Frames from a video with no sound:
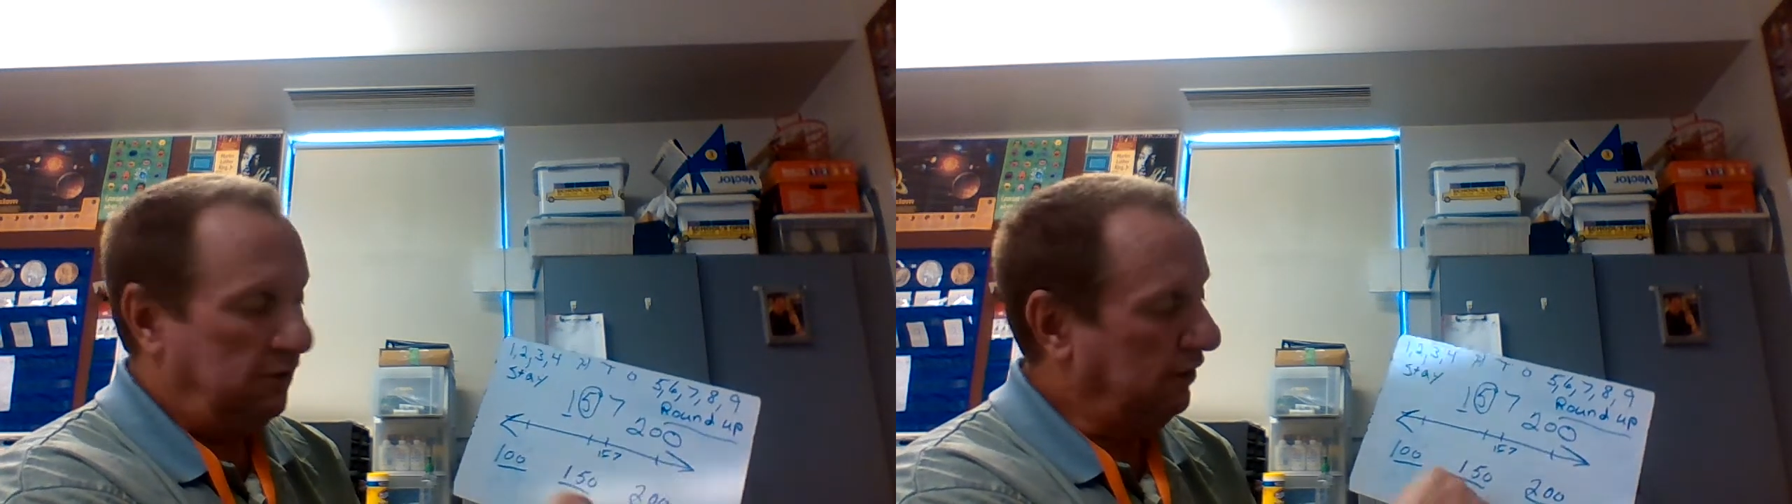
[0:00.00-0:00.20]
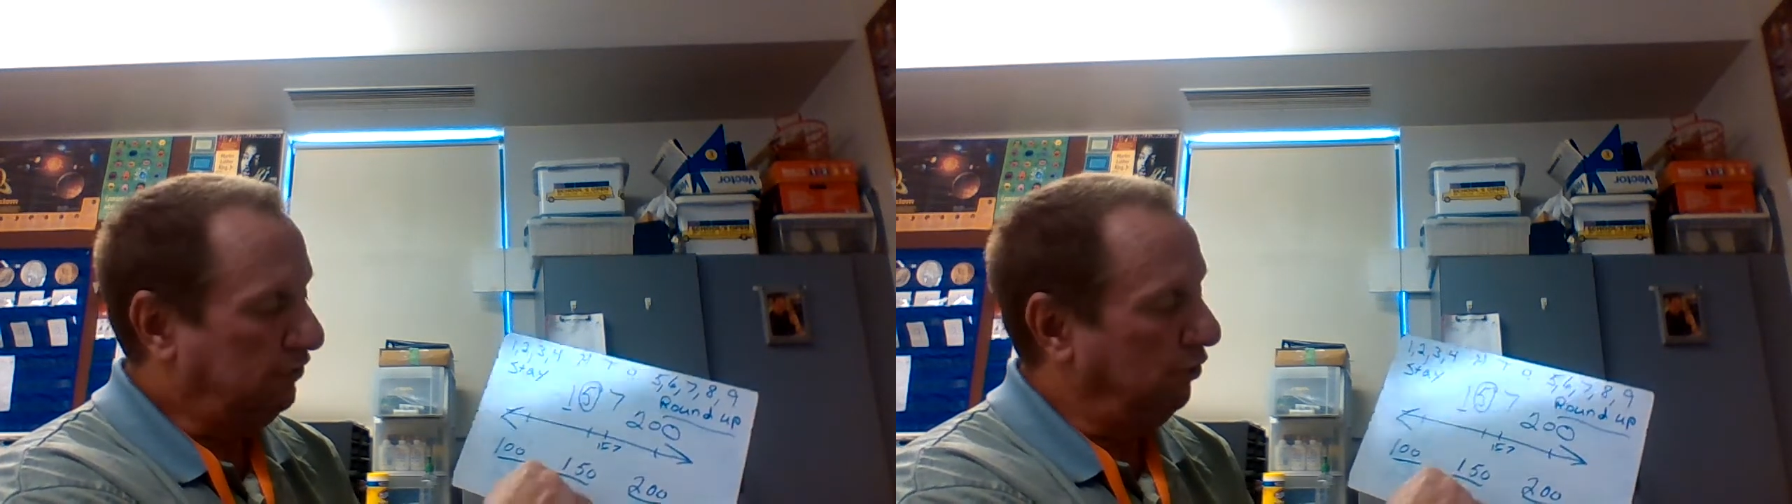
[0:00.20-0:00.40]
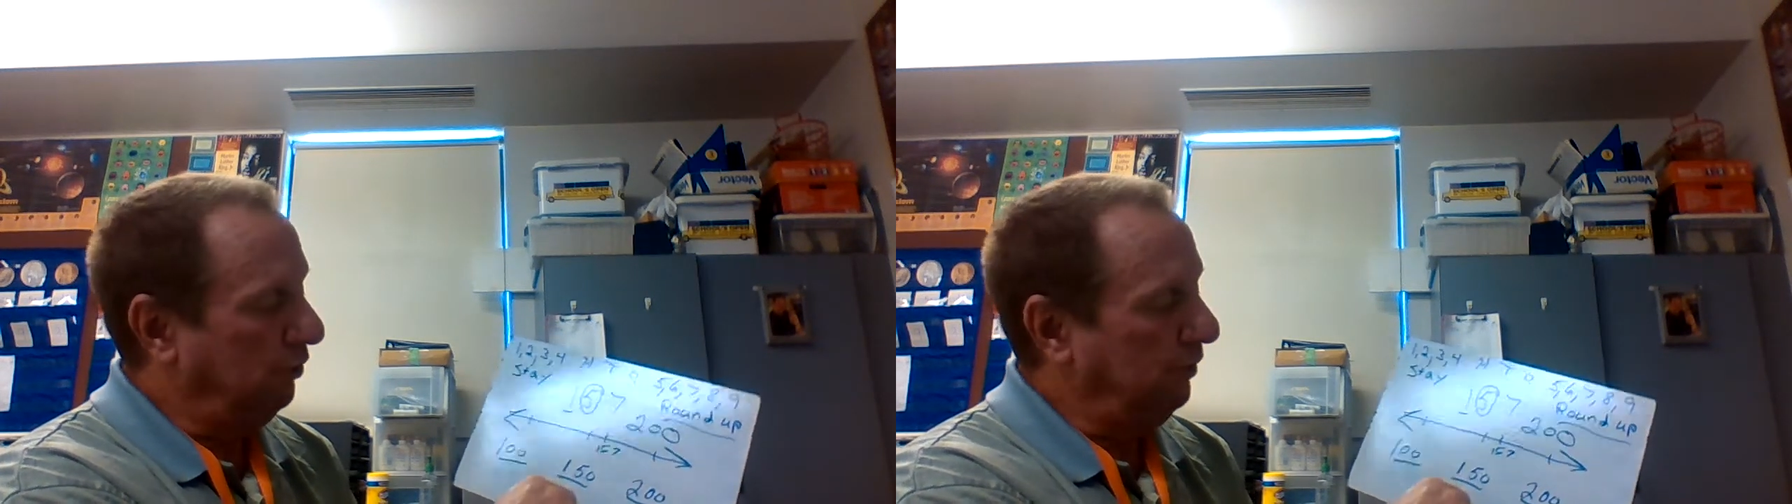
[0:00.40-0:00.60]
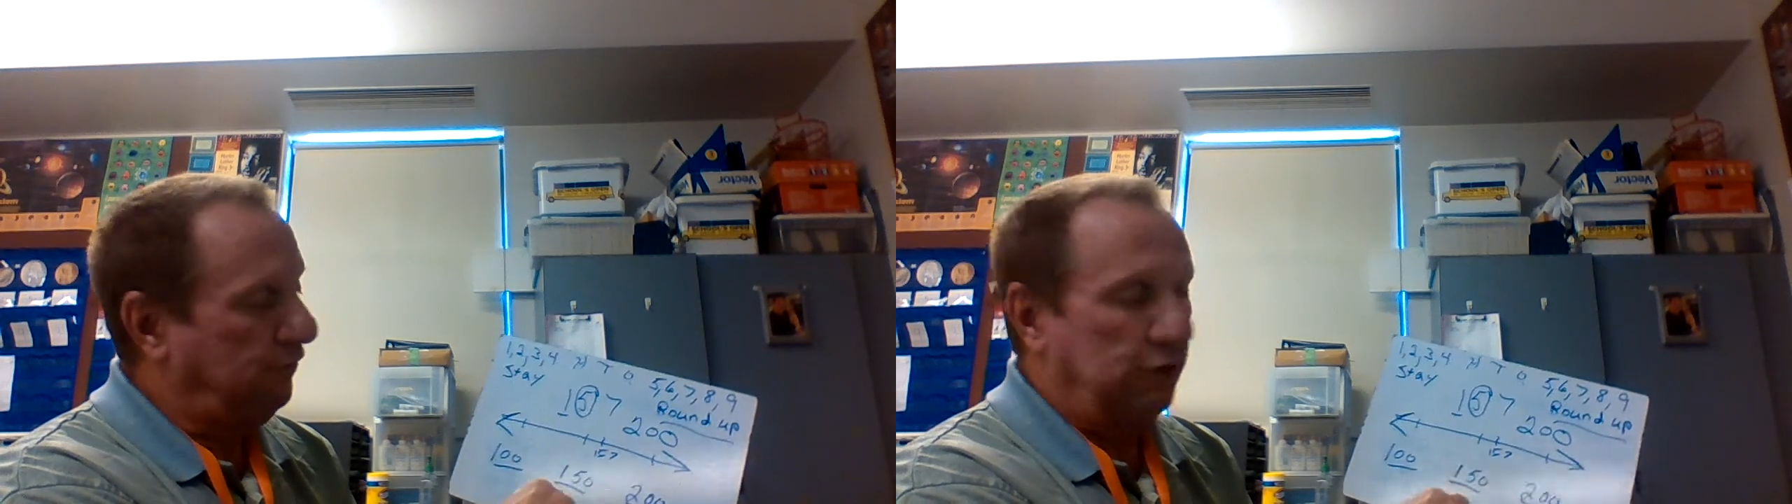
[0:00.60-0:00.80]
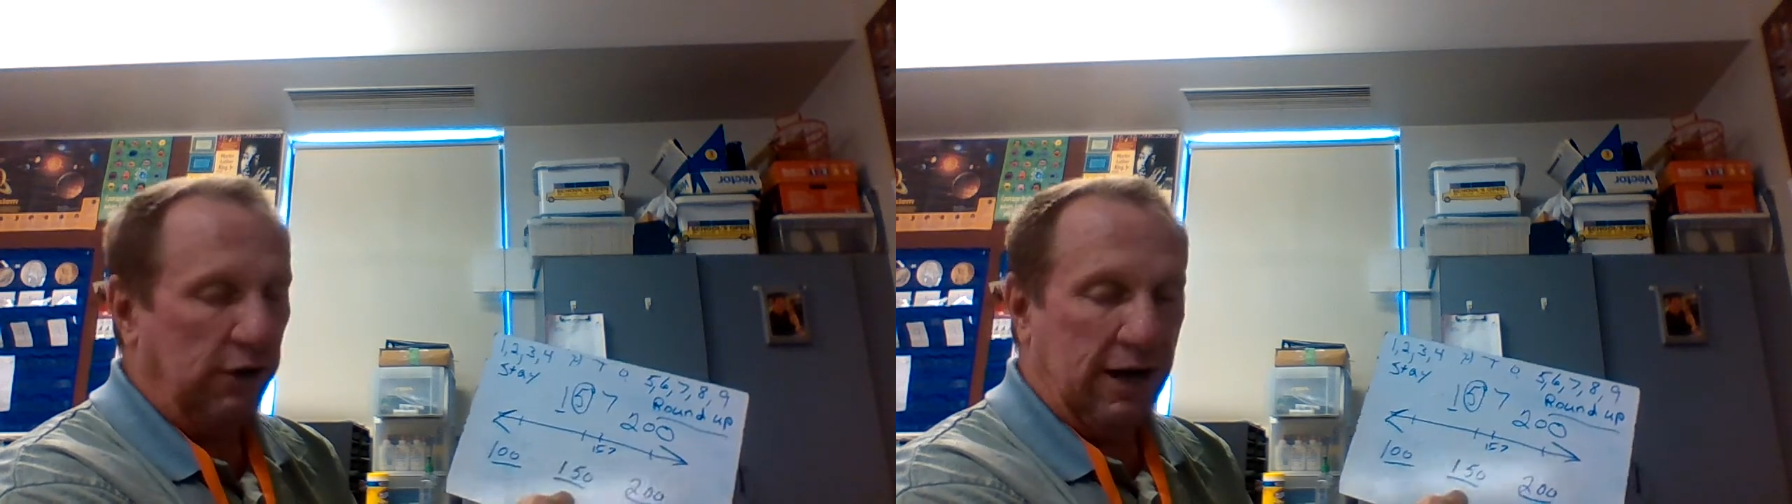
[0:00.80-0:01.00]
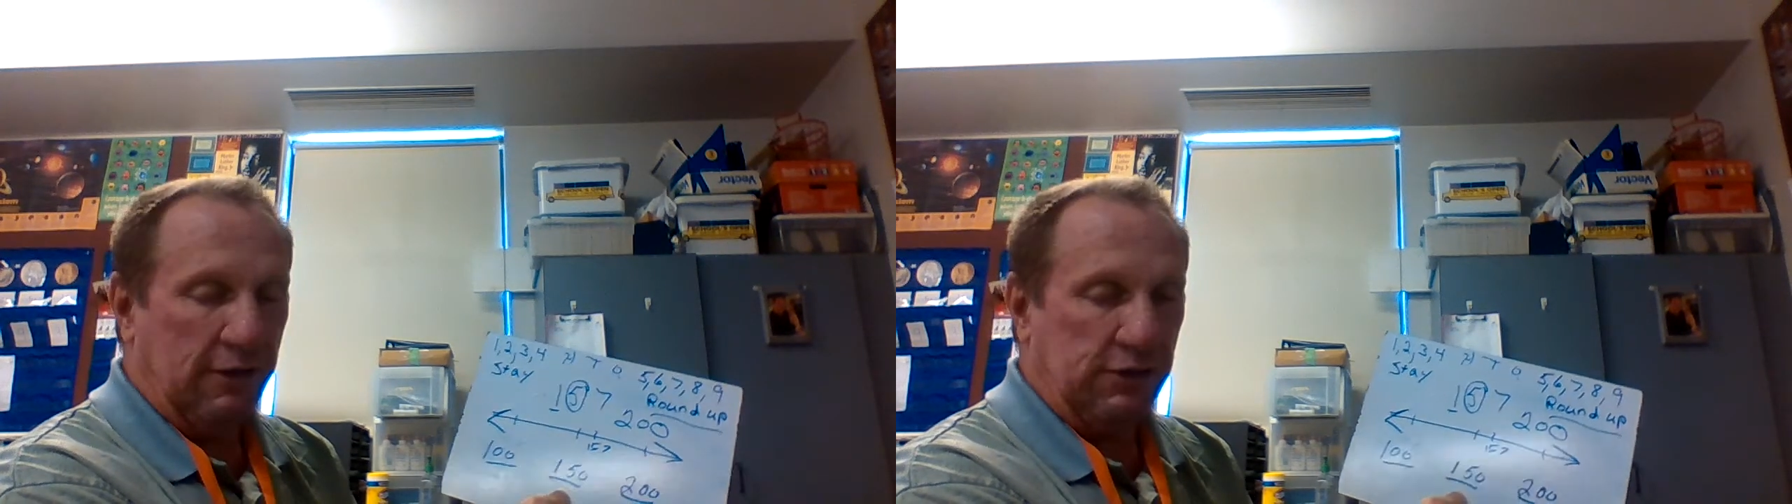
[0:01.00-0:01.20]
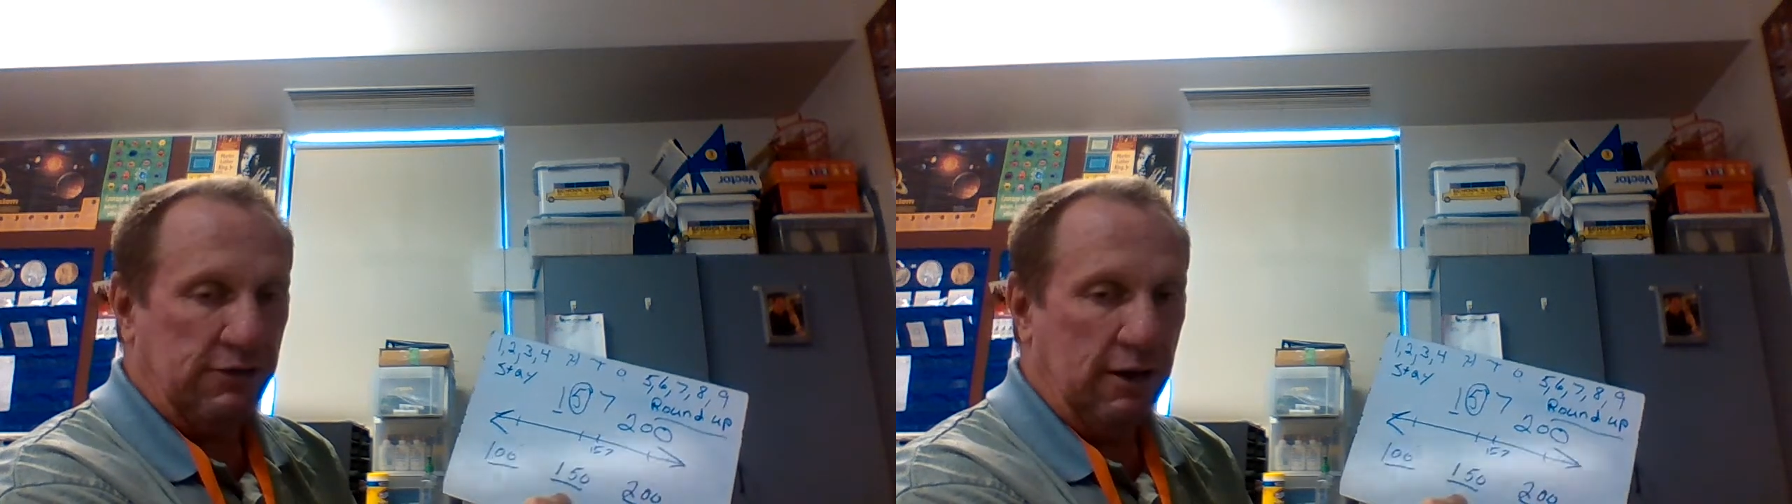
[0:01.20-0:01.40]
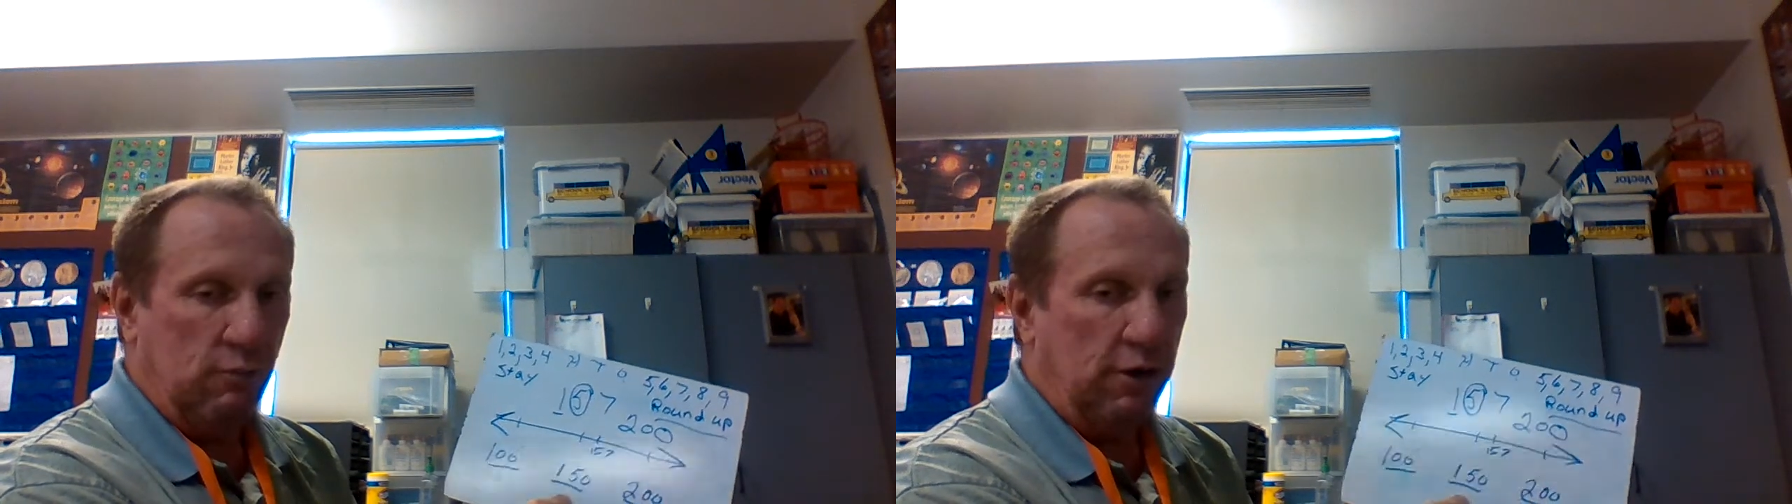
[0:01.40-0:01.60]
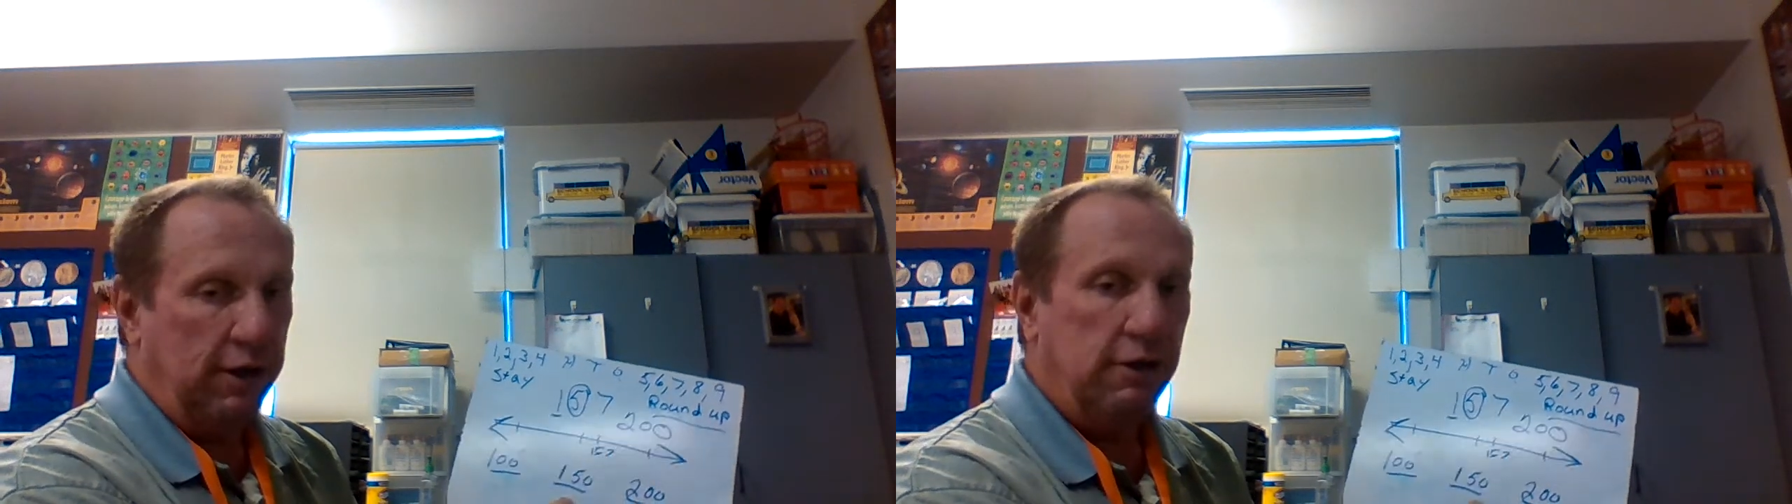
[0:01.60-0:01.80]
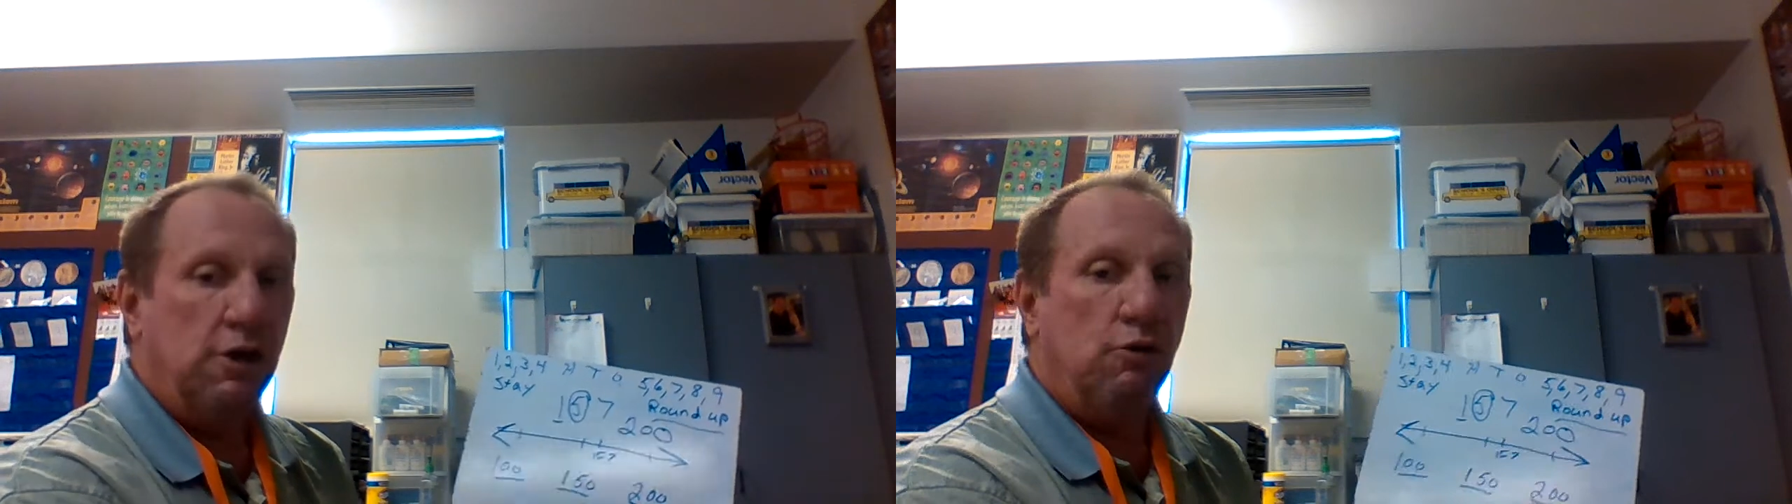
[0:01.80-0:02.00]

it's going to be filled out the same way.